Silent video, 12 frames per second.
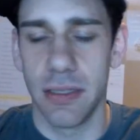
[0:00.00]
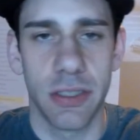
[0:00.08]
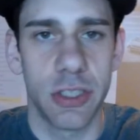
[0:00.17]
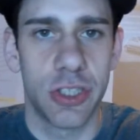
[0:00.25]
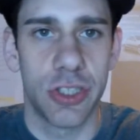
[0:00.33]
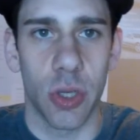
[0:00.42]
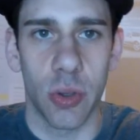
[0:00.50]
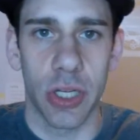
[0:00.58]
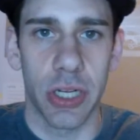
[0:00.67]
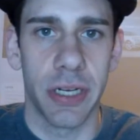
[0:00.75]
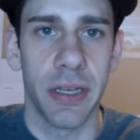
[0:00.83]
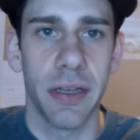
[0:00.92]
so
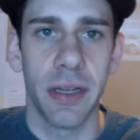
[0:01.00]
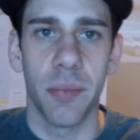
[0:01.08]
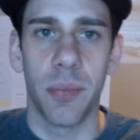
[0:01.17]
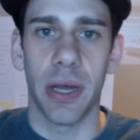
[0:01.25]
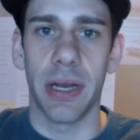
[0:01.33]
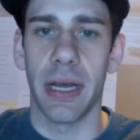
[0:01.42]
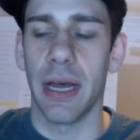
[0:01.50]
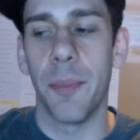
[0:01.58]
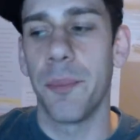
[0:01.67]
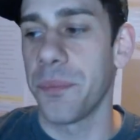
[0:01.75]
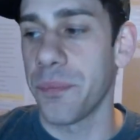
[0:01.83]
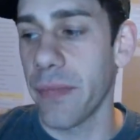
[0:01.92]
good. But
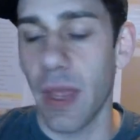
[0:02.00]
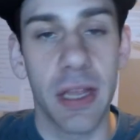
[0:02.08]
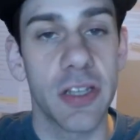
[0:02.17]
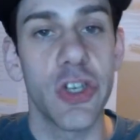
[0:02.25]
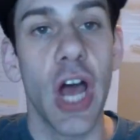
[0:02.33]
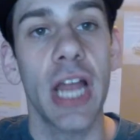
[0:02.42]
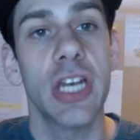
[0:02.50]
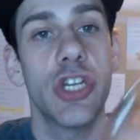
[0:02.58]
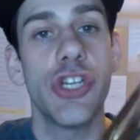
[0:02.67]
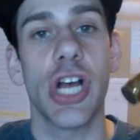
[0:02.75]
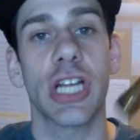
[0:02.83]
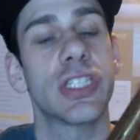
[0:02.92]
it's not
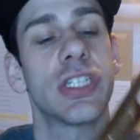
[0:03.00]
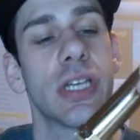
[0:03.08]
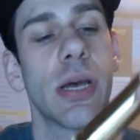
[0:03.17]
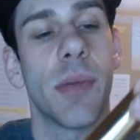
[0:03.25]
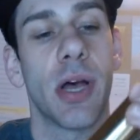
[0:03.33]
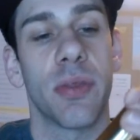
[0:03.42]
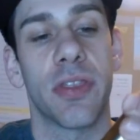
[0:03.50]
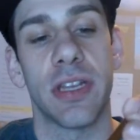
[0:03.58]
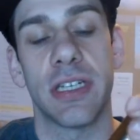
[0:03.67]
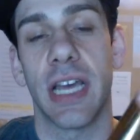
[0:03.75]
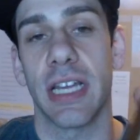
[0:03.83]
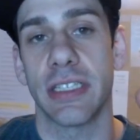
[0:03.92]
just about the
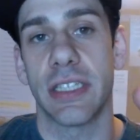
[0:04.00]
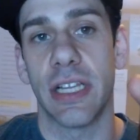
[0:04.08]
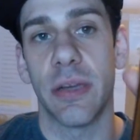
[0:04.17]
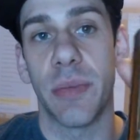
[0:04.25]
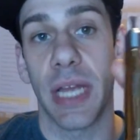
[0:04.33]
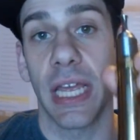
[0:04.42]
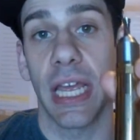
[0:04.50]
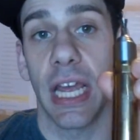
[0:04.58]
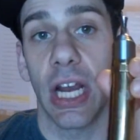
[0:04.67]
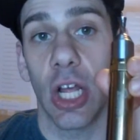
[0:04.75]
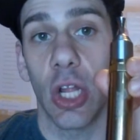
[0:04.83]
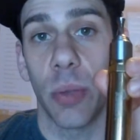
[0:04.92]
Tesla
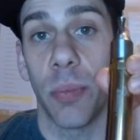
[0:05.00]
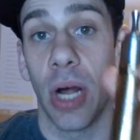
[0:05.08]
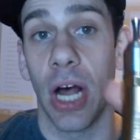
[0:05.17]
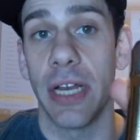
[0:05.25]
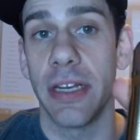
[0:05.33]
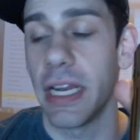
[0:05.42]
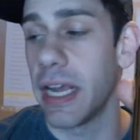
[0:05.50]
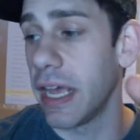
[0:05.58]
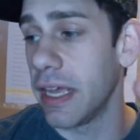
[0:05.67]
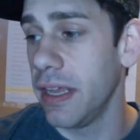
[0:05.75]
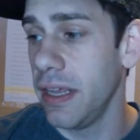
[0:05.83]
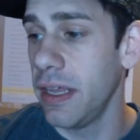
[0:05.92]
mechanical mod
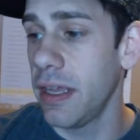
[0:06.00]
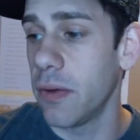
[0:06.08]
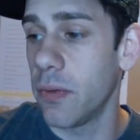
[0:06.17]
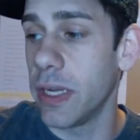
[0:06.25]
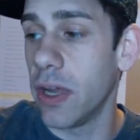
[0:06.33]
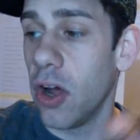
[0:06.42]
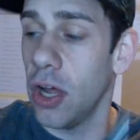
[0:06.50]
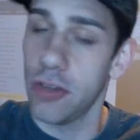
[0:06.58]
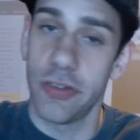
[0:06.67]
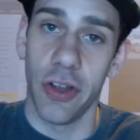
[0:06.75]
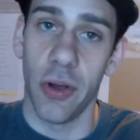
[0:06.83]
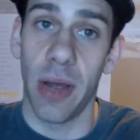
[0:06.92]
today. We
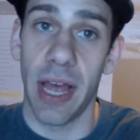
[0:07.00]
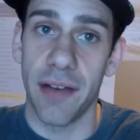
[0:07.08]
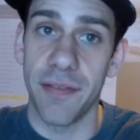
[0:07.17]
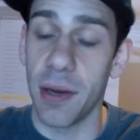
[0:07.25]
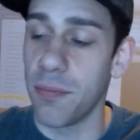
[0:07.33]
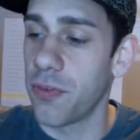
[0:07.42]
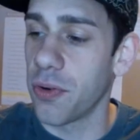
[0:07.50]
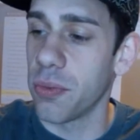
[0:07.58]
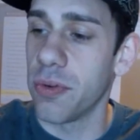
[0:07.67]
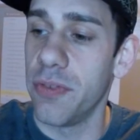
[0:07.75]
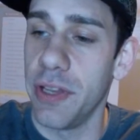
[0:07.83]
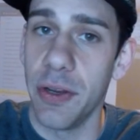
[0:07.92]
also have up for
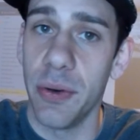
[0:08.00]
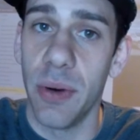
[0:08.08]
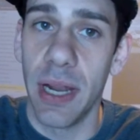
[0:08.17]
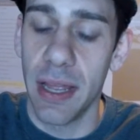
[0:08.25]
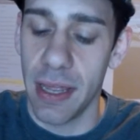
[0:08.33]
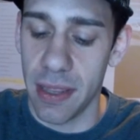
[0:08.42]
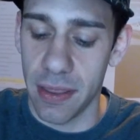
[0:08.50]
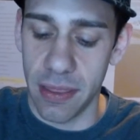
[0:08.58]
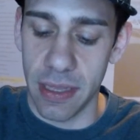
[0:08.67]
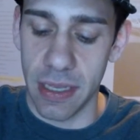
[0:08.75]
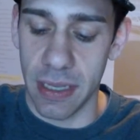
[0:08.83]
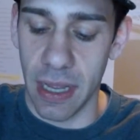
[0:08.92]
review
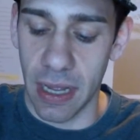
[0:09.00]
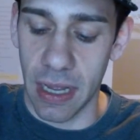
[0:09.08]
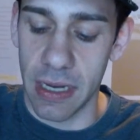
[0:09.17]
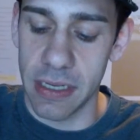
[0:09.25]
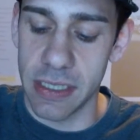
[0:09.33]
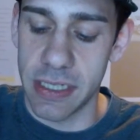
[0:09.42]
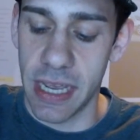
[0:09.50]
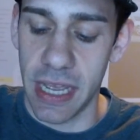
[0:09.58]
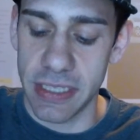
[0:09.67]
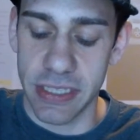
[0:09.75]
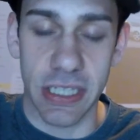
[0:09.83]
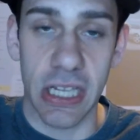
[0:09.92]
the
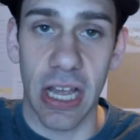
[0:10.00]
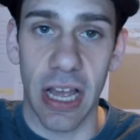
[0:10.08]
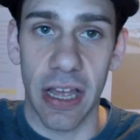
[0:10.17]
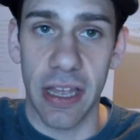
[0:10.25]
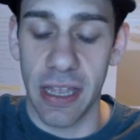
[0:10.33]
Tesla